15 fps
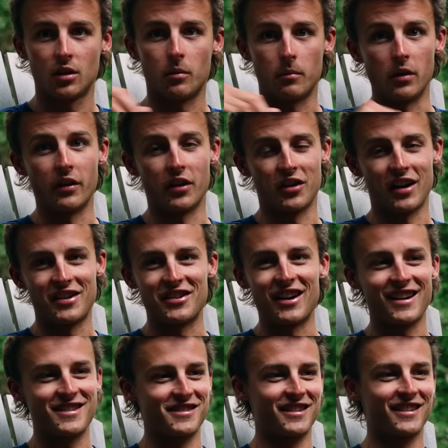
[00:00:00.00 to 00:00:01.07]
moving in the right
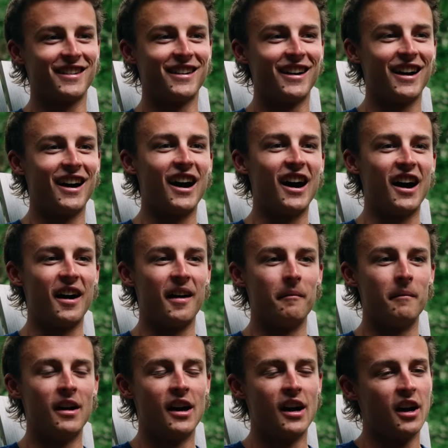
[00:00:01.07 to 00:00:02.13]
direction.
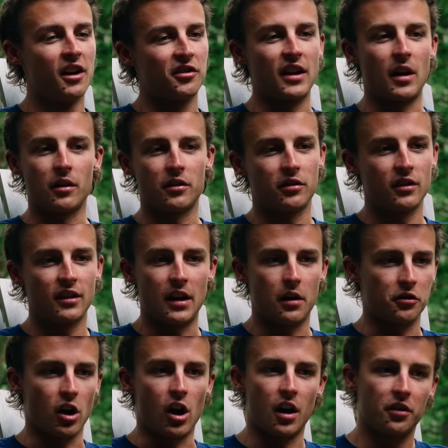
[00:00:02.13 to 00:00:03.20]
So that
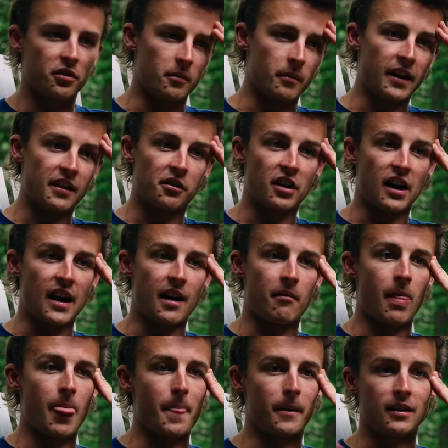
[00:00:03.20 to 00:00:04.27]
was awesome in the
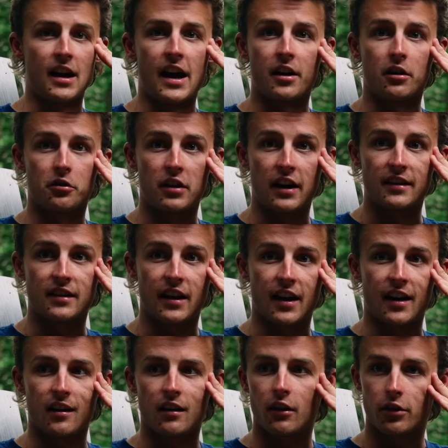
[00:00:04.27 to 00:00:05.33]
time. Lionel's right
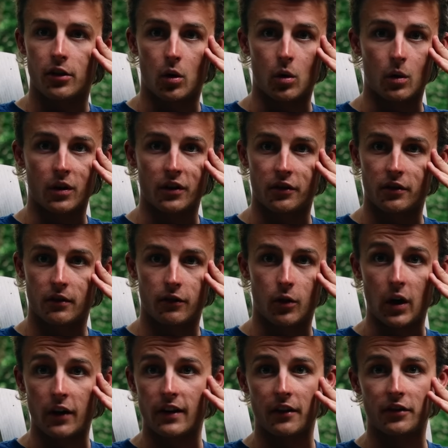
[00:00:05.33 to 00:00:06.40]
there. Thor was
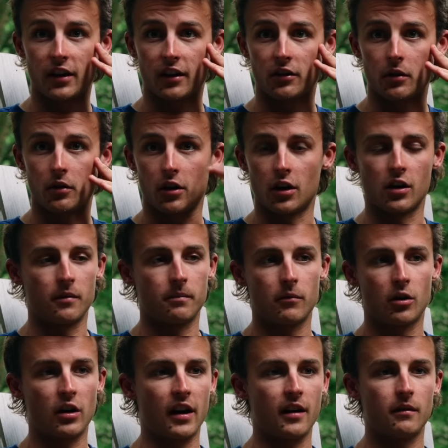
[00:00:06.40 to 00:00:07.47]
45 seconds of the road.
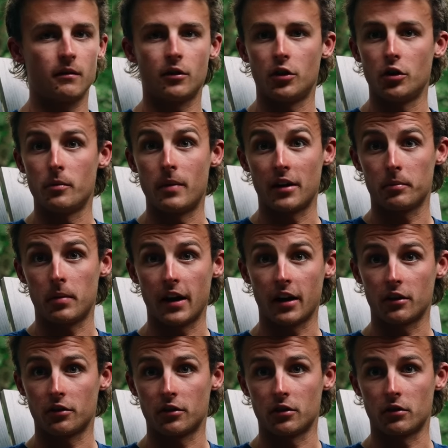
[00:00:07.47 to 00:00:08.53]
Great. Two best
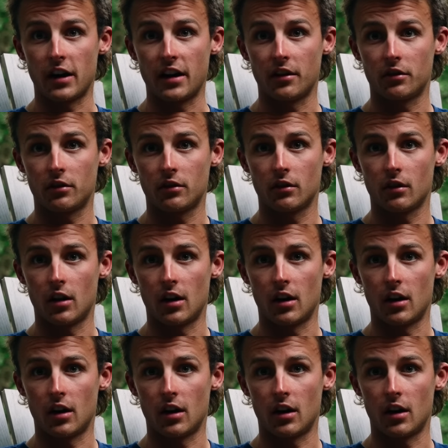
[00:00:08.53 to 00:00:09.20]
bikers in the race.